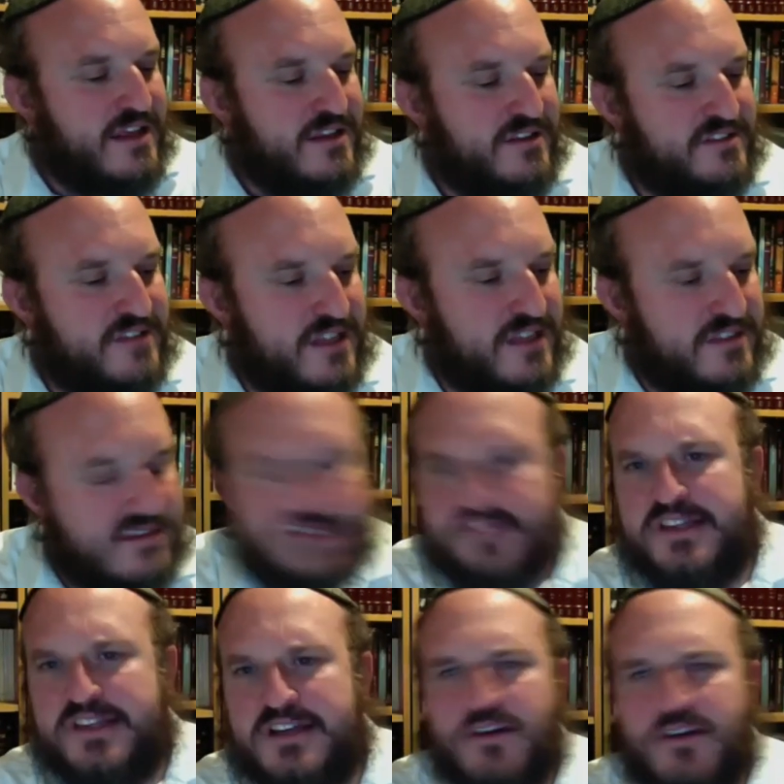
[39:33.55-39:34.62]
is that this
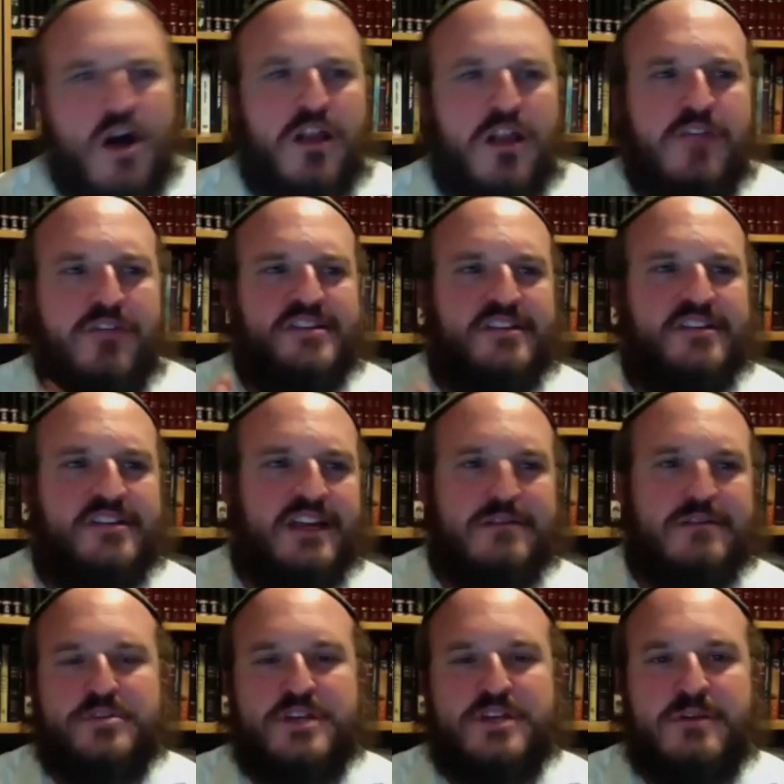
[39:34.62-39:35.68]
year all of us are like
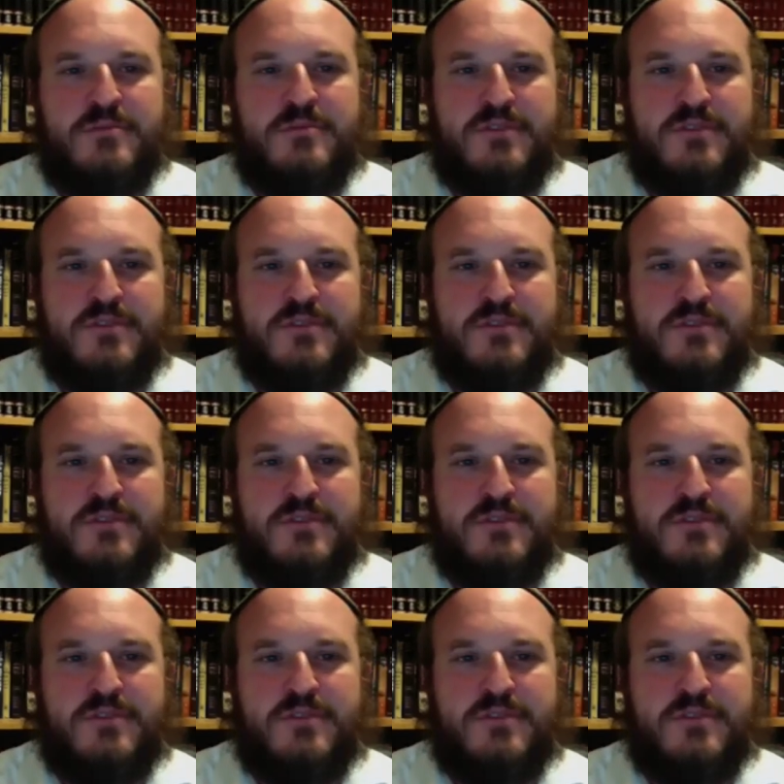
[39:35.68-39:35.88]
Reb Shimon